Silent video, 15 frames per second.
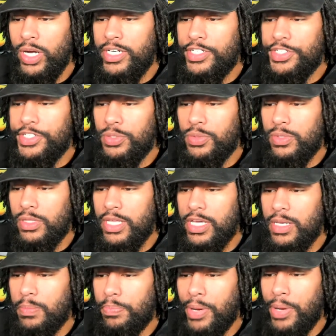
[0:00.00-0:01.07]
did you
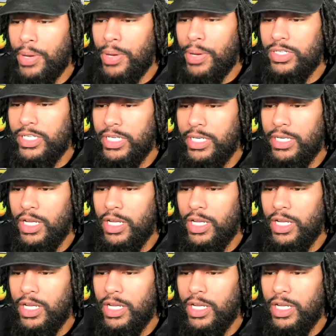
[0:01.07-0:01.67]
think Paul did?